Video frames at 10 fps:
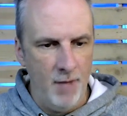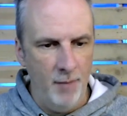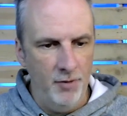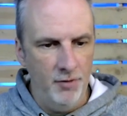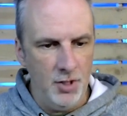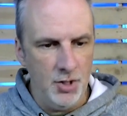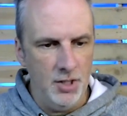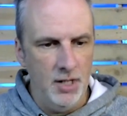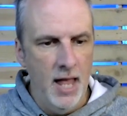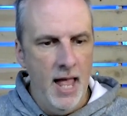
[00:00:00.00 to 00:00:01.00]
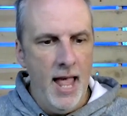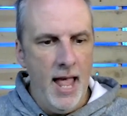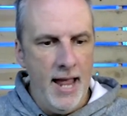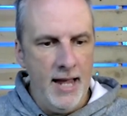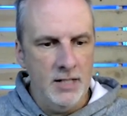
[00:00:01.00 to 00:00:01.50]
my position
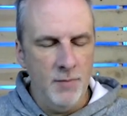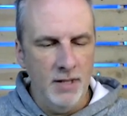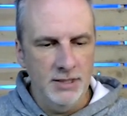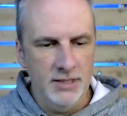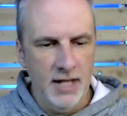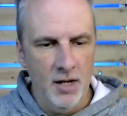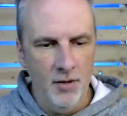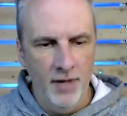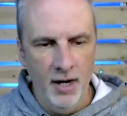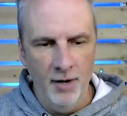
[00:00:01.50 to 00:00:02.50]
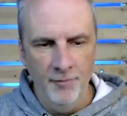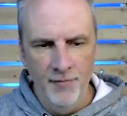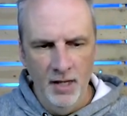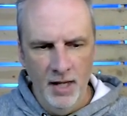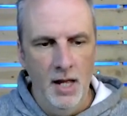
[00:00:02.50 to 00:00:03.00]
and my scale there.
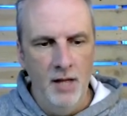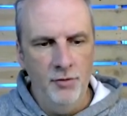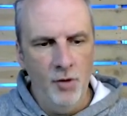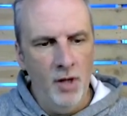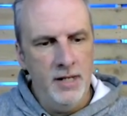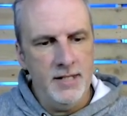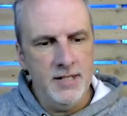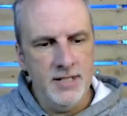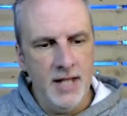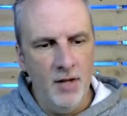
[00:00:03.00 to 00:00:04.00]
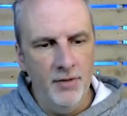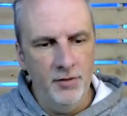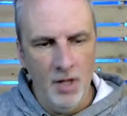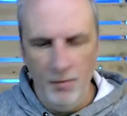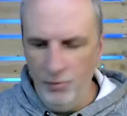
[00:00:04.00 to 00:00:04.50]
And so I need to scale
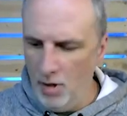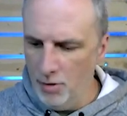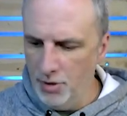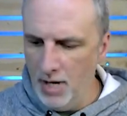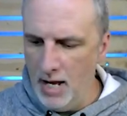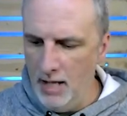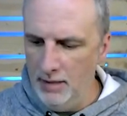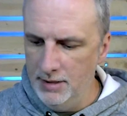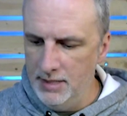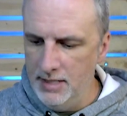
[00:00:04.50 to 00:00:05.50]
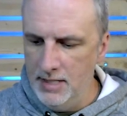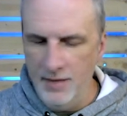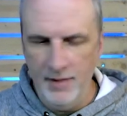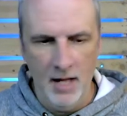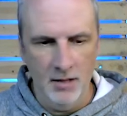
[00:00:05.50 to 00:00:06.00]
this up. So I'll try, let's see,
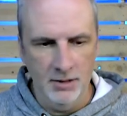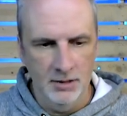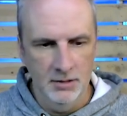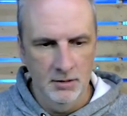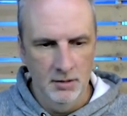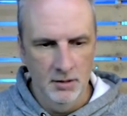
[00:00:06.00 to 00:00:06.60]
10,000